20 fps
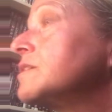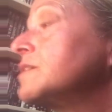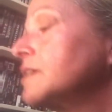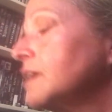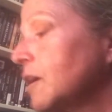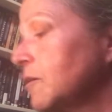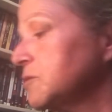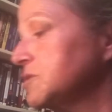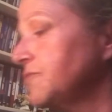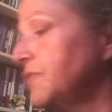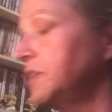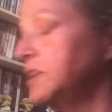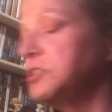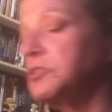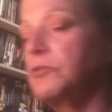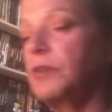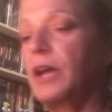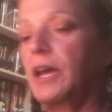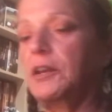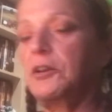It was funny
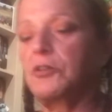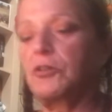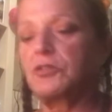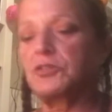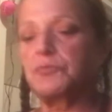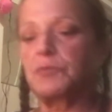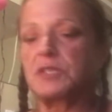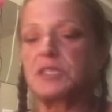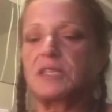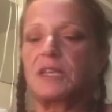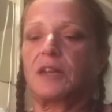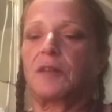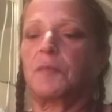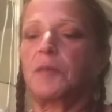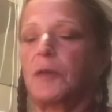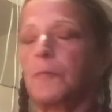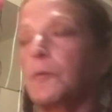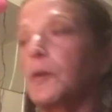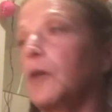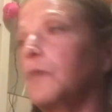too. I had a nurse once say to
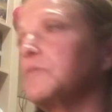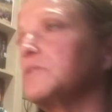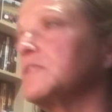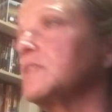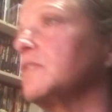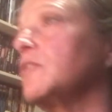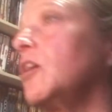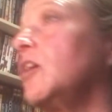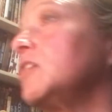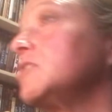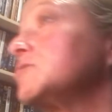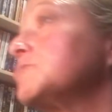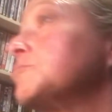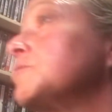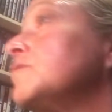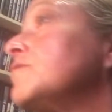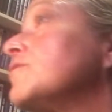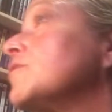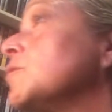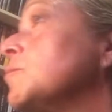me when I was in the
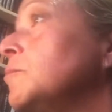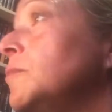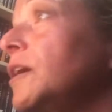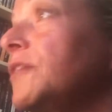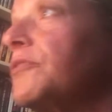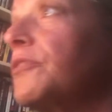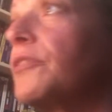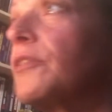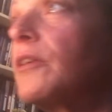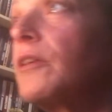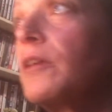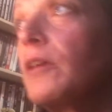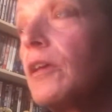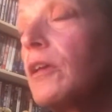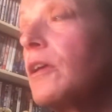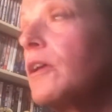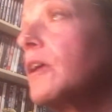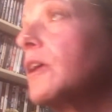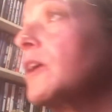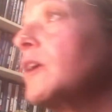hospital for a month,
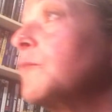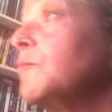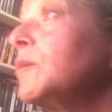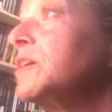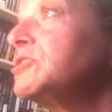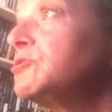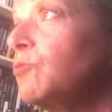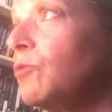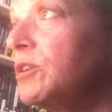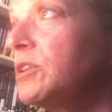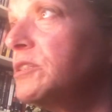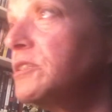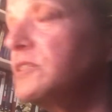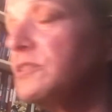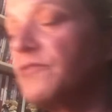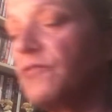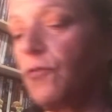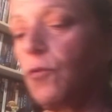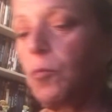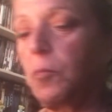in my 20s,
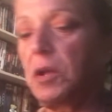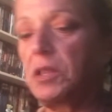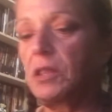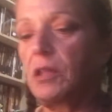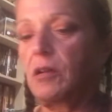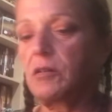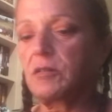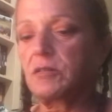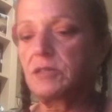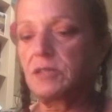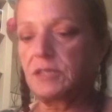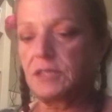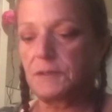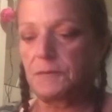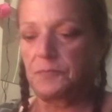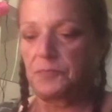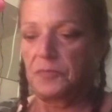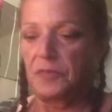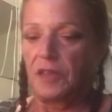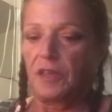for my lungs.
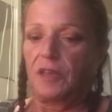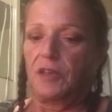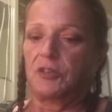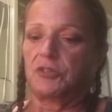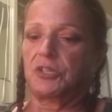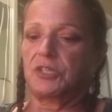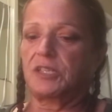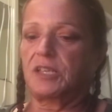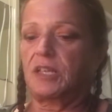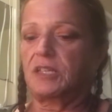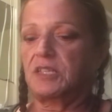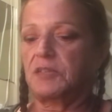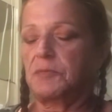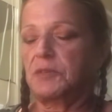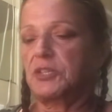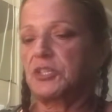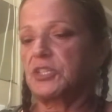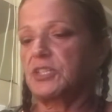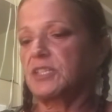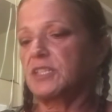She said to me,
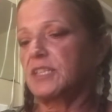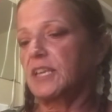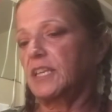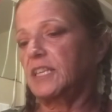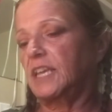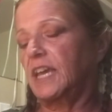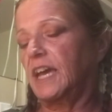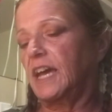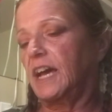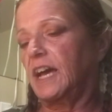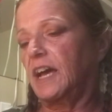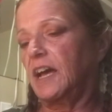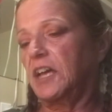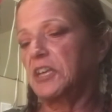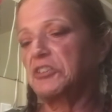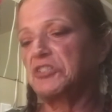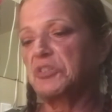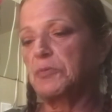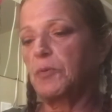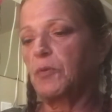she said, yeah, I
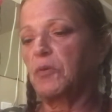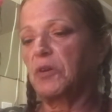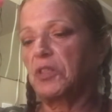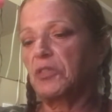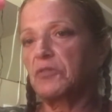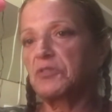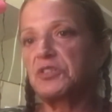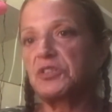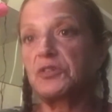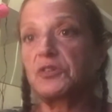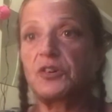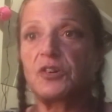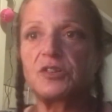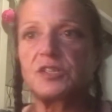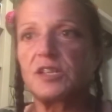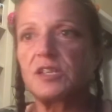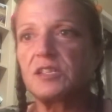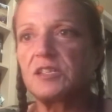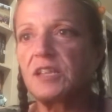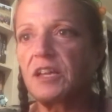used to be one of those
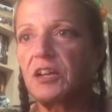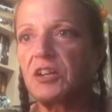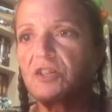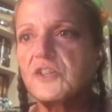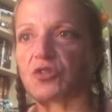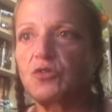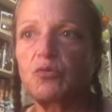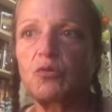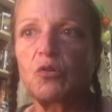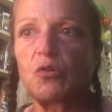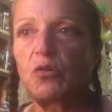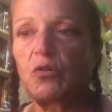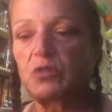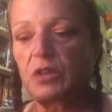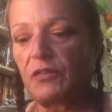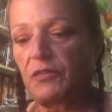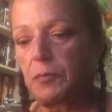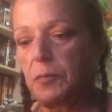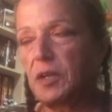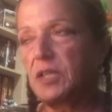nurses that controlled
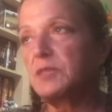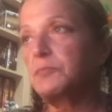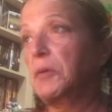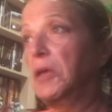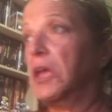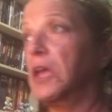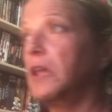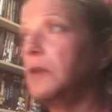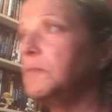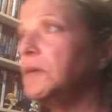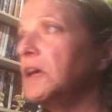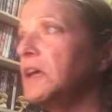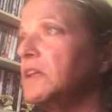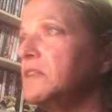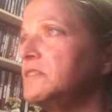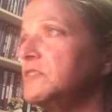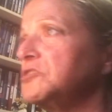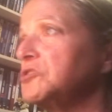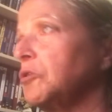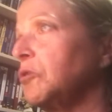everybody's pain
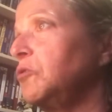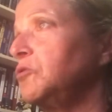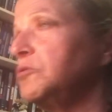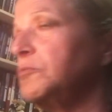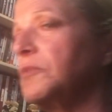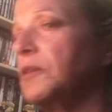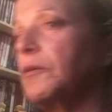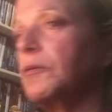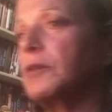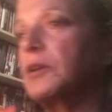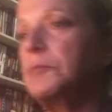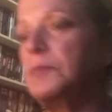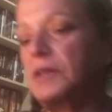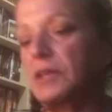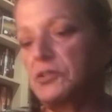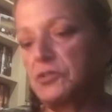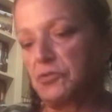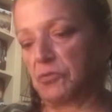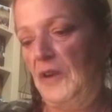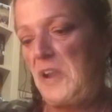meds and told them they were going to be
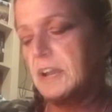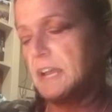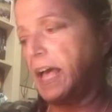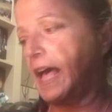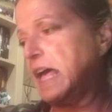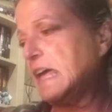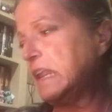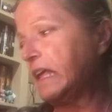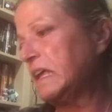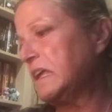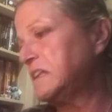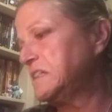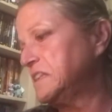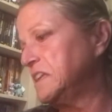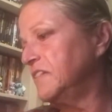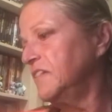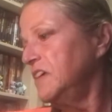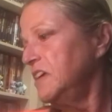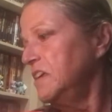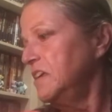a drug addict
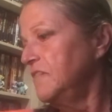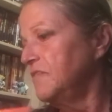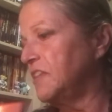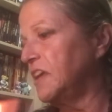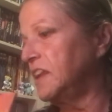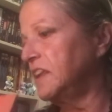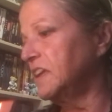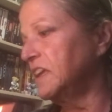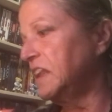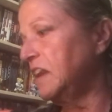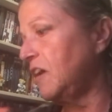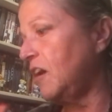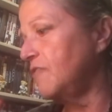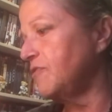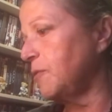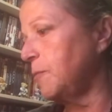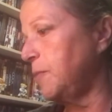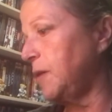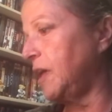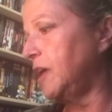and they didn't get off
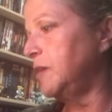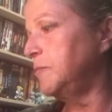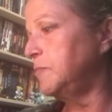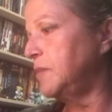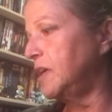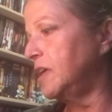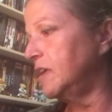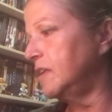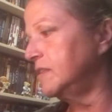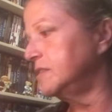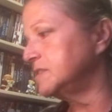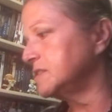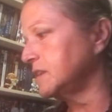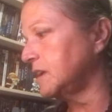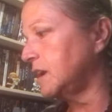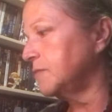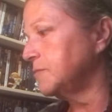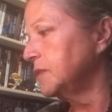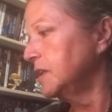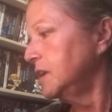the pain meds.
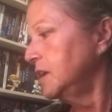And